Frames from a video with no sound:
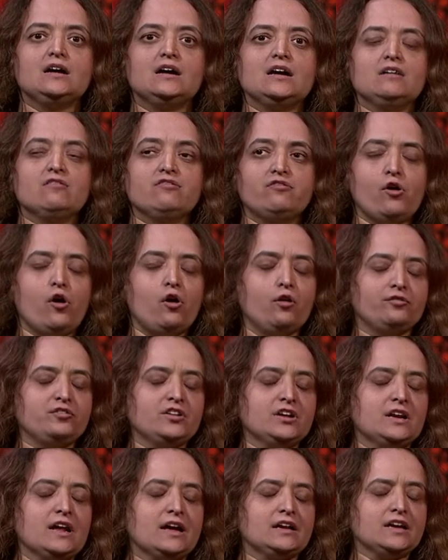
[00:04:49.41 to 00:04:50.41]
involved
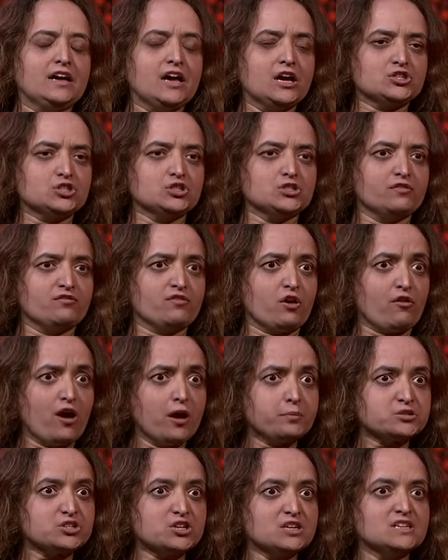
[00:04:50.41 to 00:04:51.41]
in allegations of
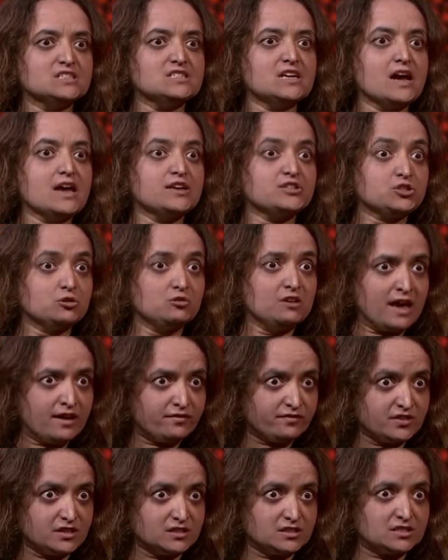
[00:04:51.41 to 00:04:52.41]
corruption is Aécio
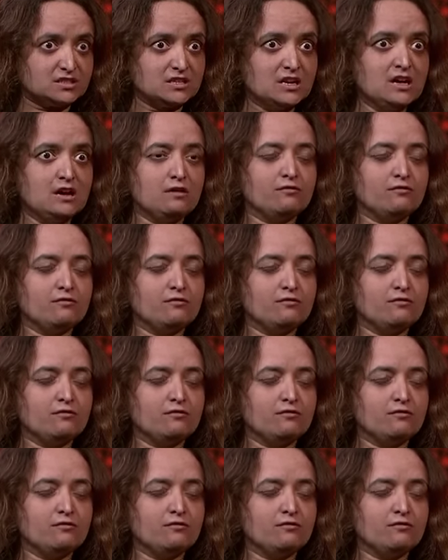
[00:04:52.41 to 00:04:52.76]
Neves